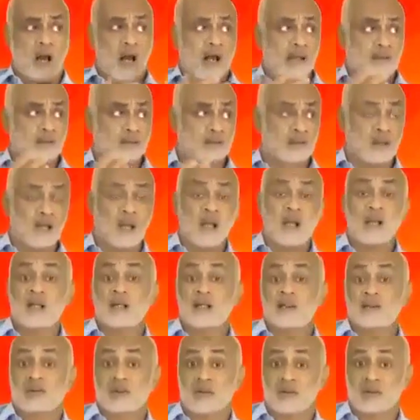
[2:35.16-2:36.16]
A
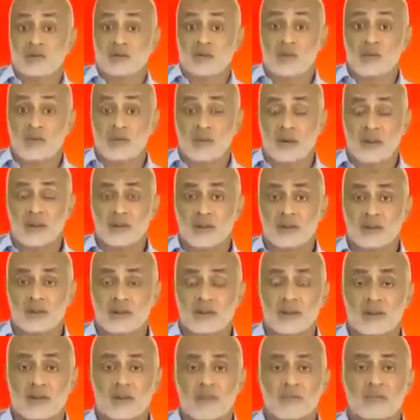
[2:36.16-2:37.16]
snake is also a
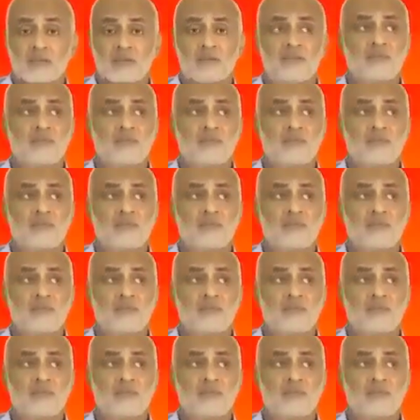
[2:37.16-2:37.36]
predator.